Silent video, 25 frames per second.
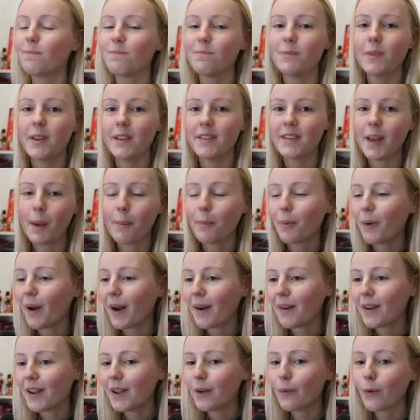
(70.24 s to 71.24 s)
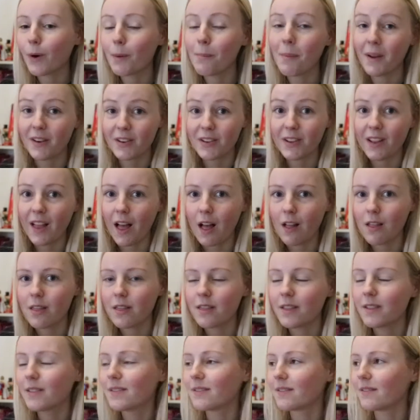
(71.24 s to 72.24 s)
contemporary or mental health
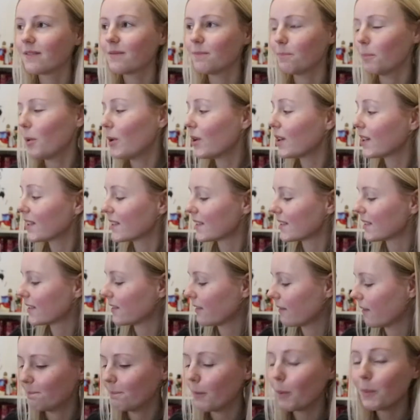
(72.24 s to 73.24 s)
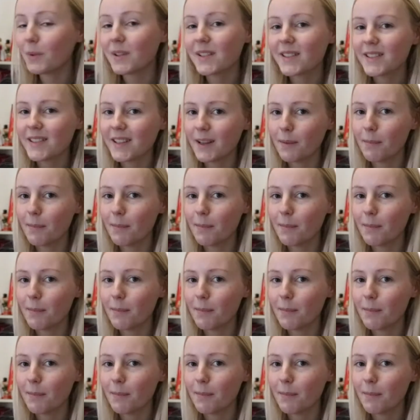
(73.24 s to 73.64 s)
books, but we'll see.